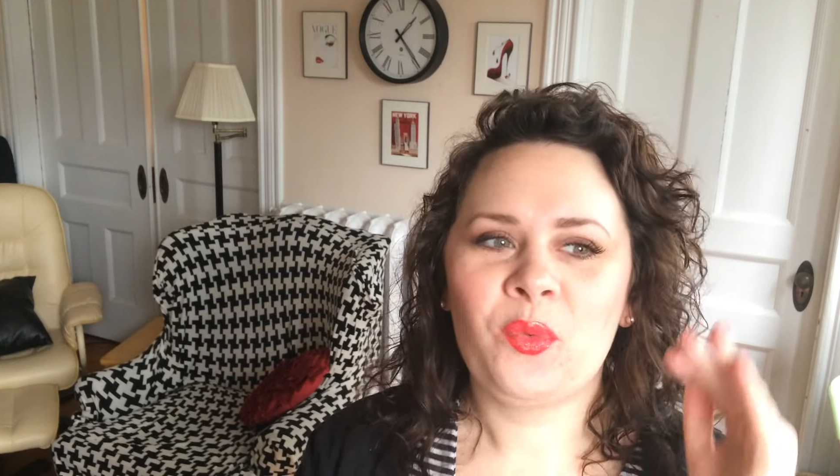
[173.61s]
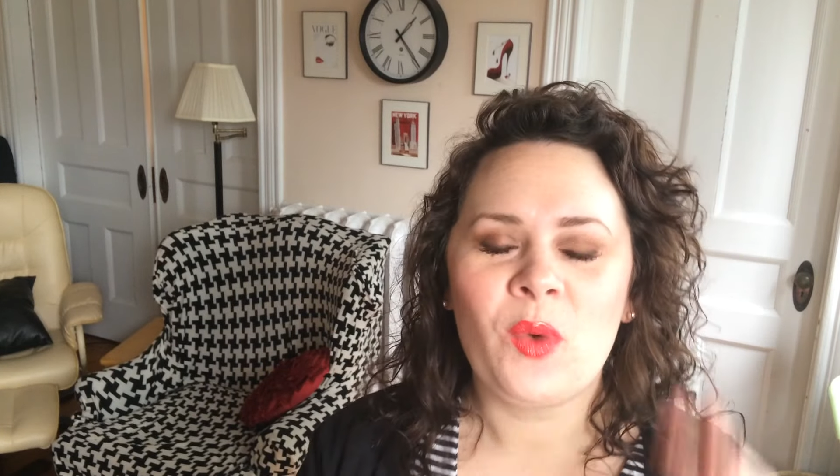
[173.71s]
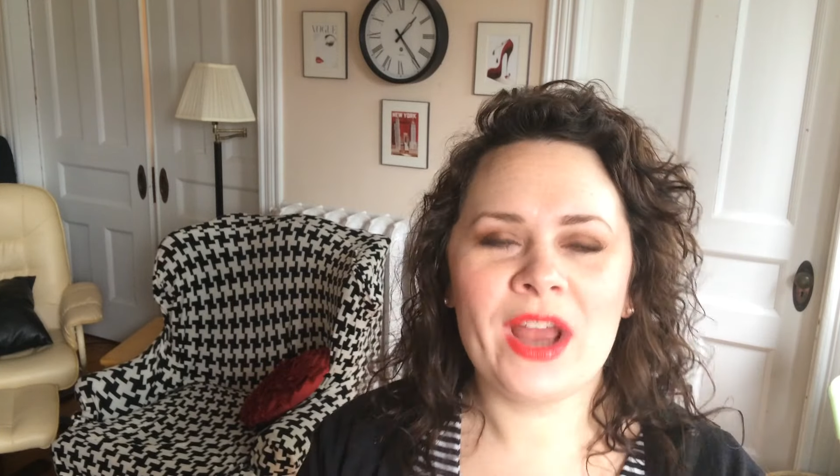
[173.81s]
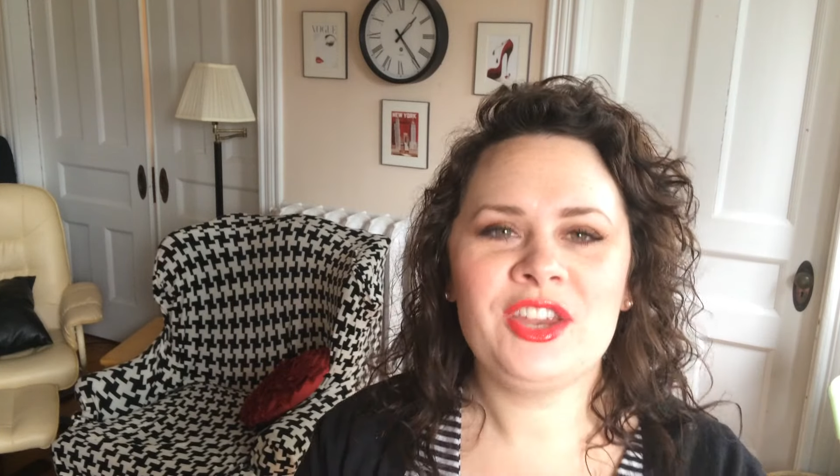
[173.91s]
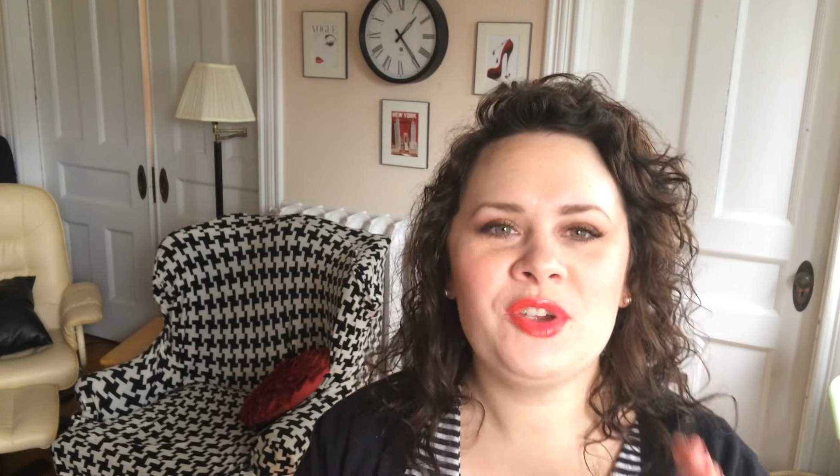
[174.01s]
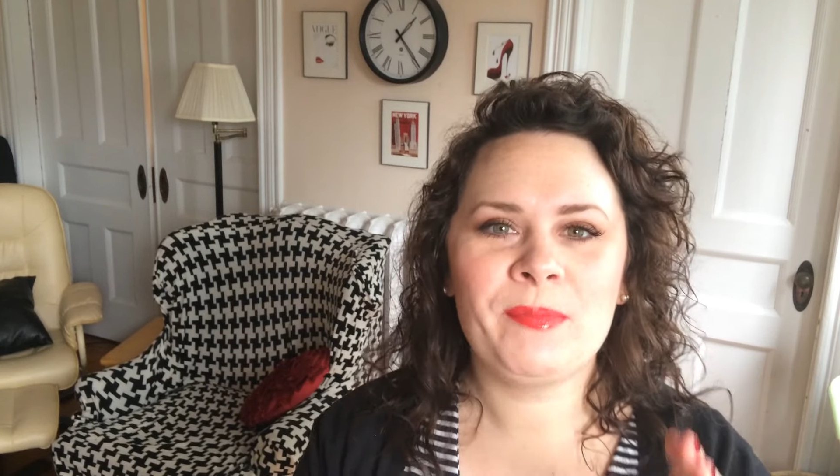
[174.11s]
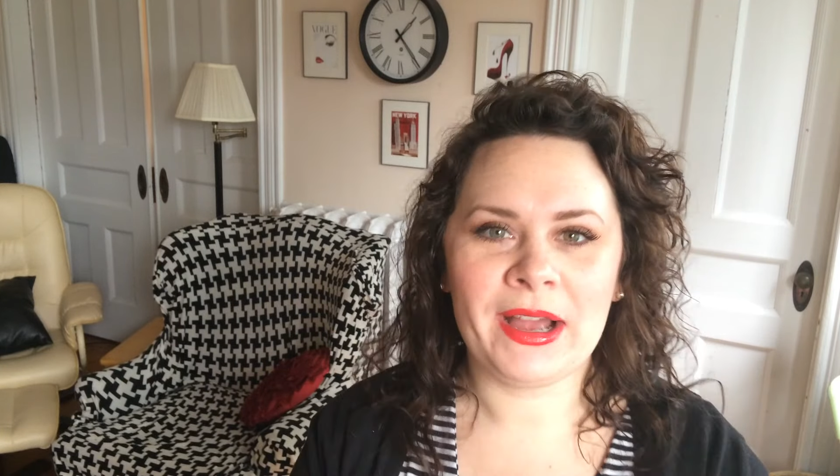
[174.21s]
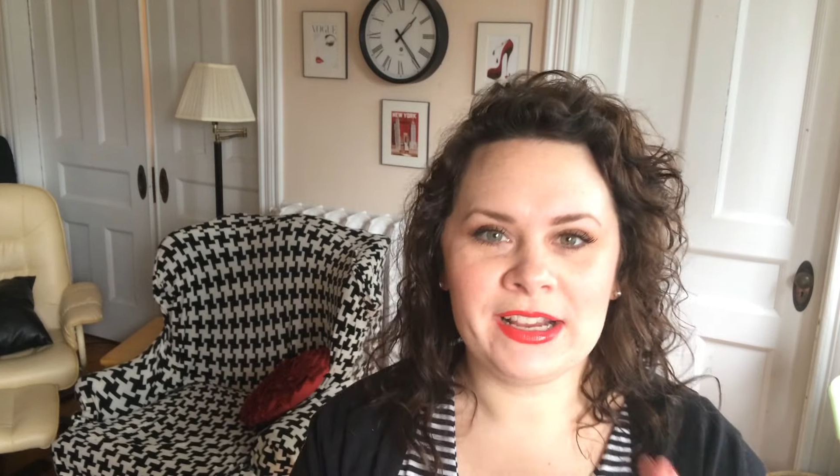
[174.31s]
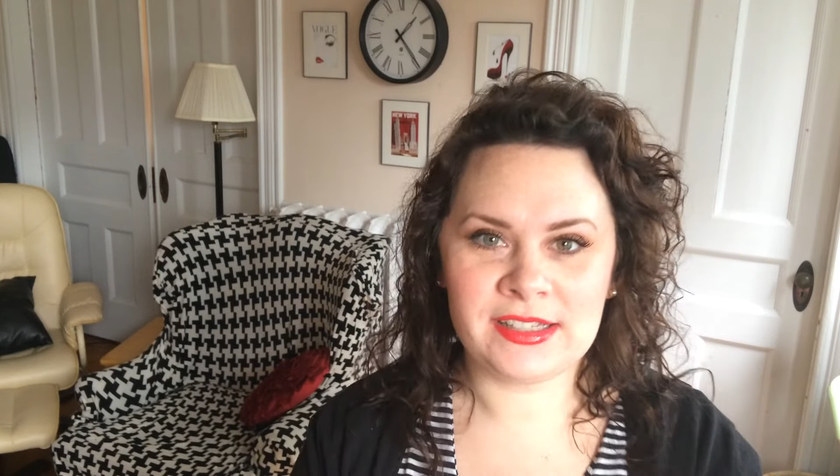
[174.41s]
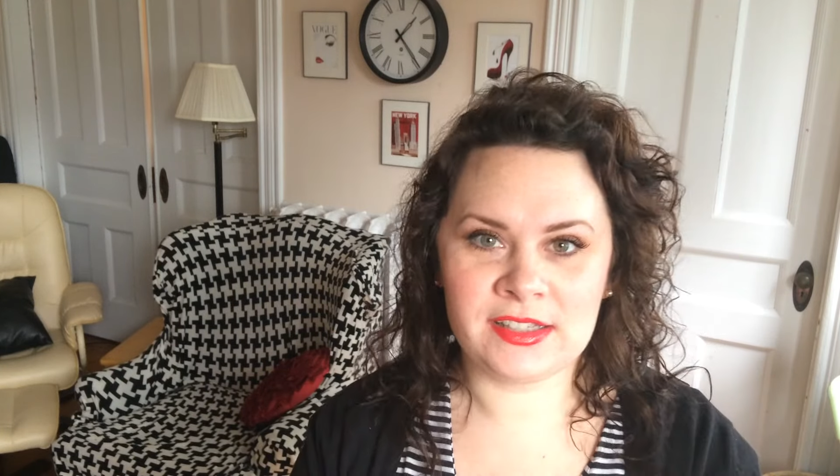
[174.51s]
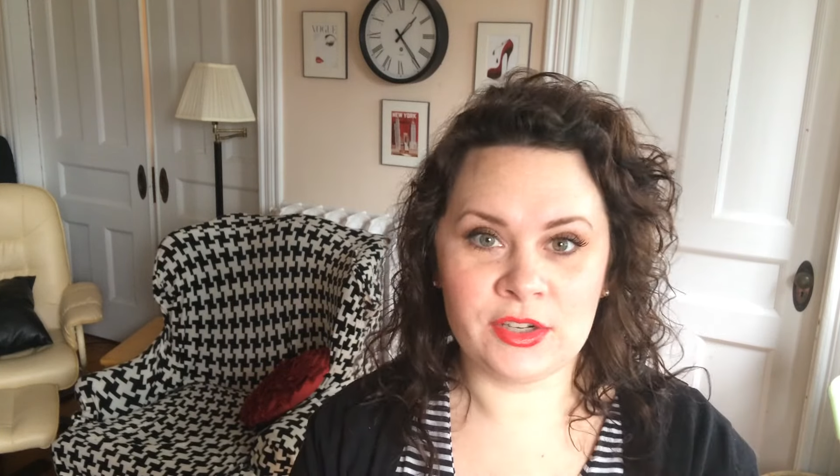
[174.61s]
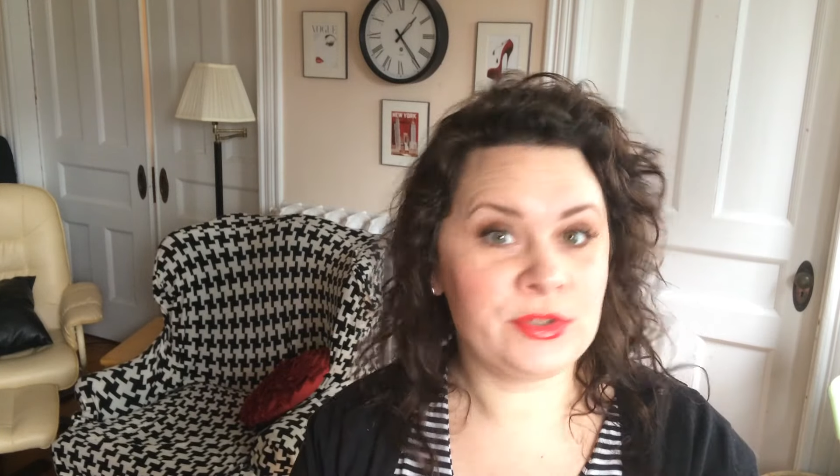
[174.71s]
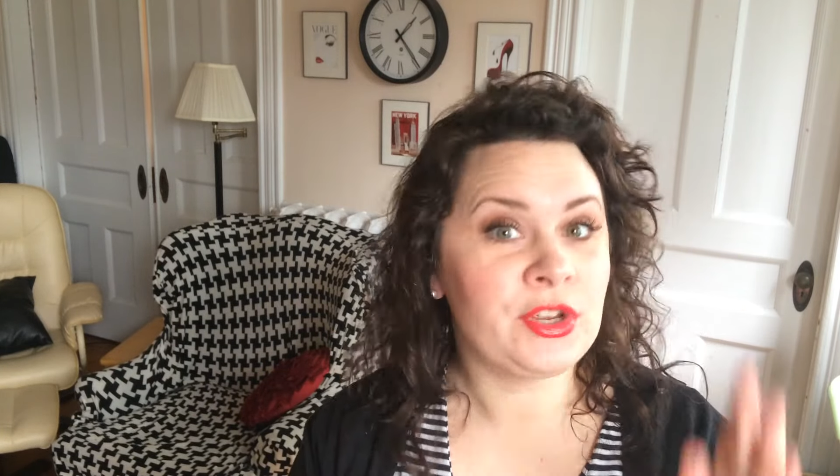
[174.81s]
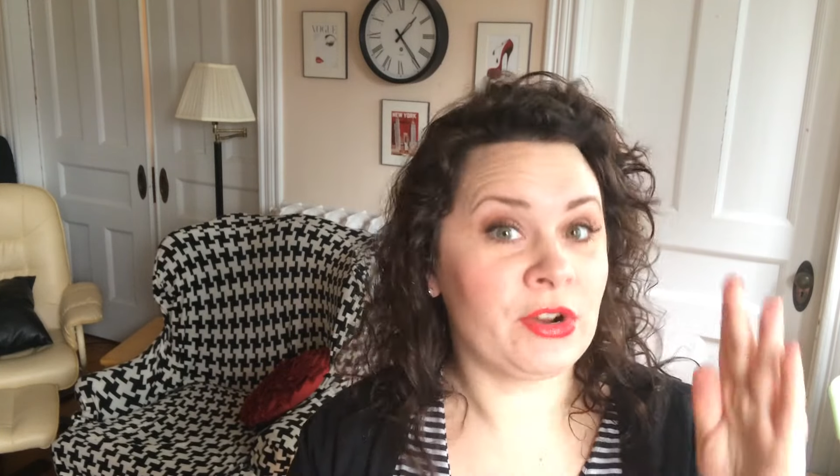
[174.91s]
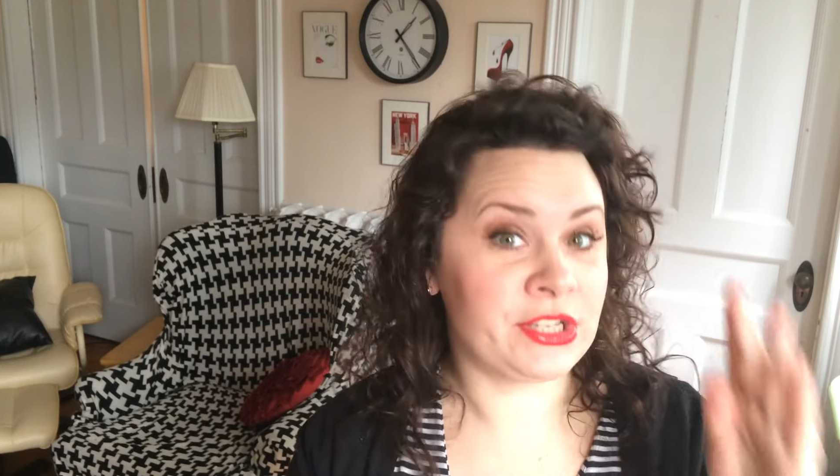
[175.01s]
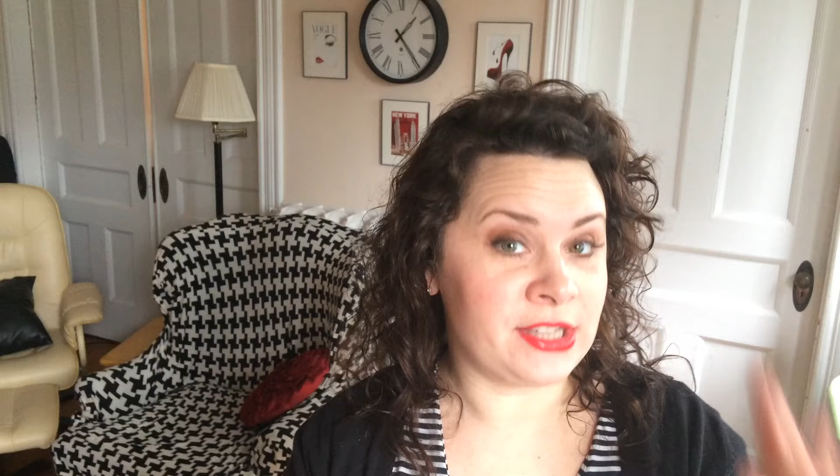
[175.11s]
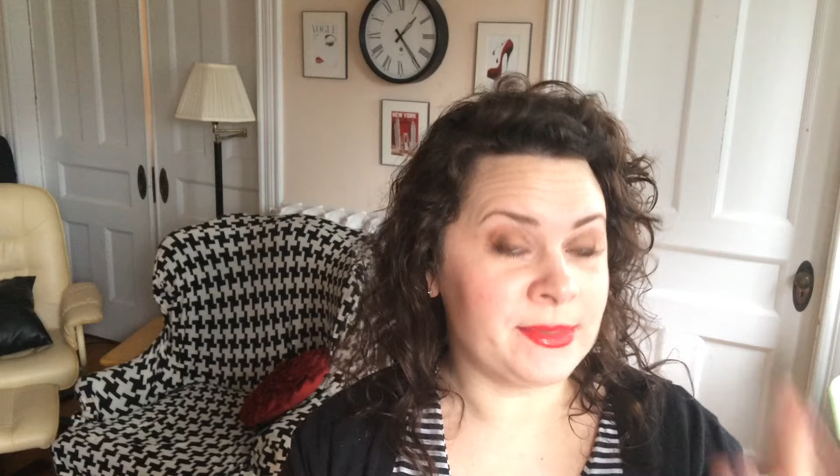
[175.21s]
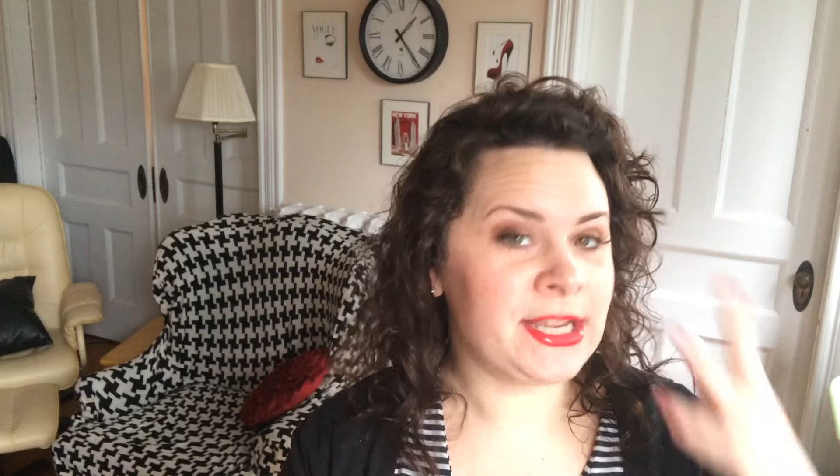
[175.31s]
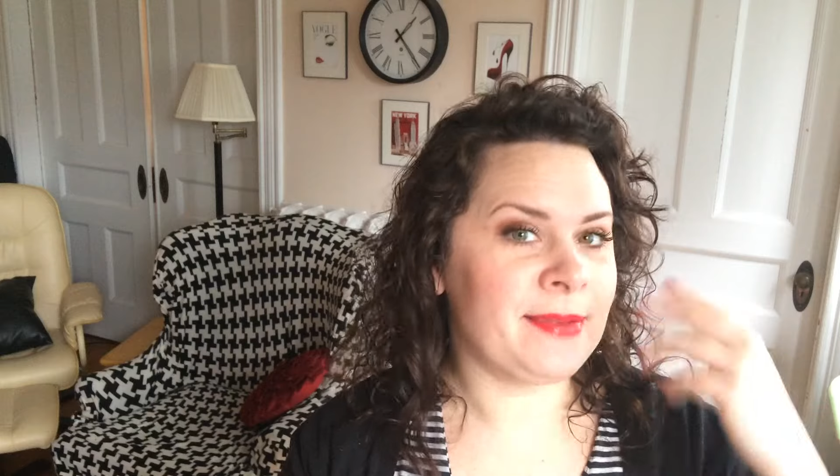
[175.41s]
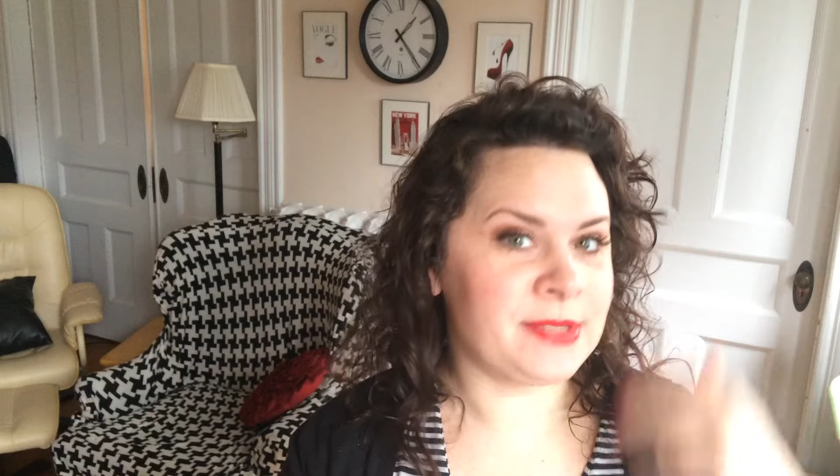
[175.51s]
When you buy a suit or
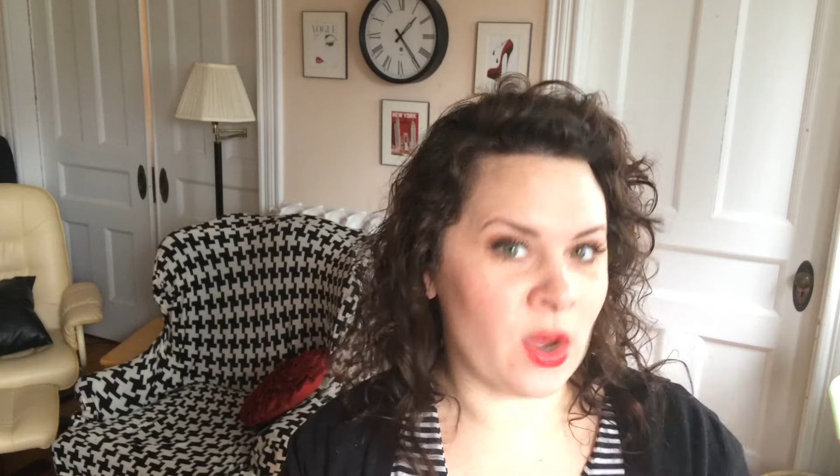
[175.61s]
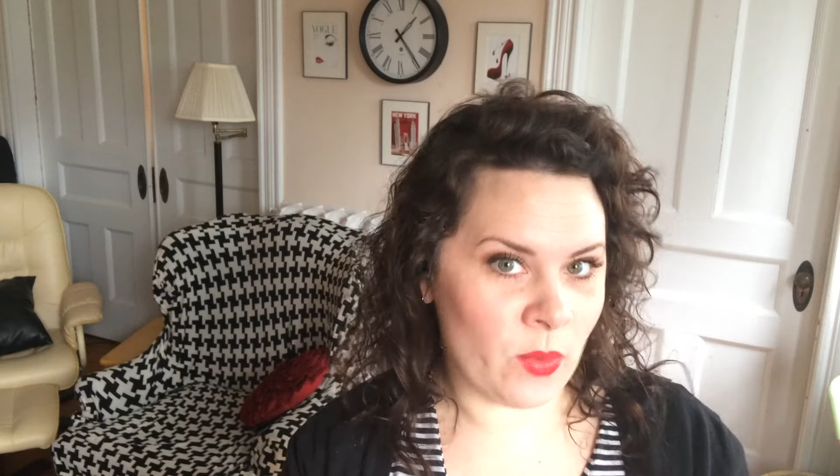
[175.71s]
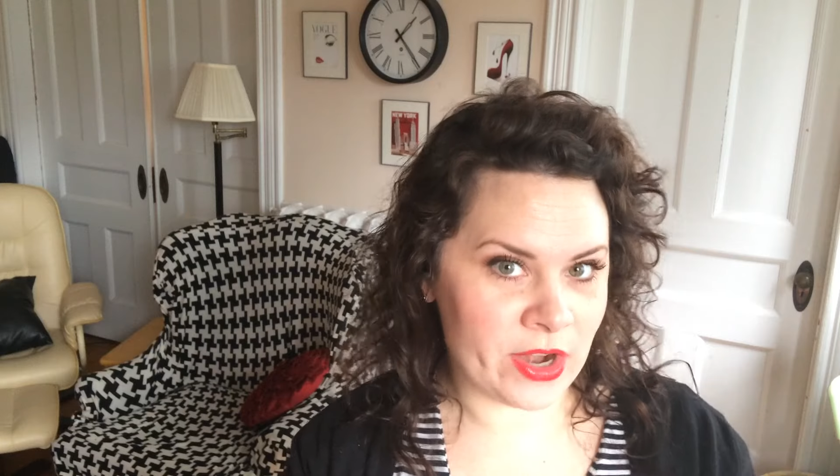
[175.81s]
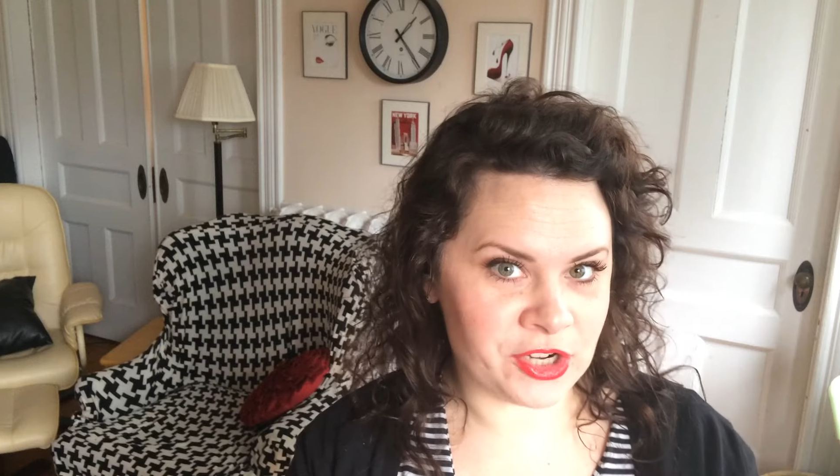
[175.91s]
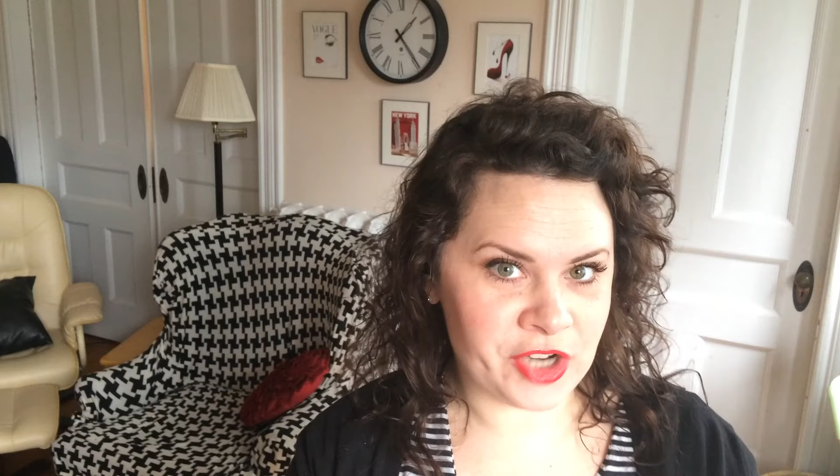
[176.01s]
sometimes a winter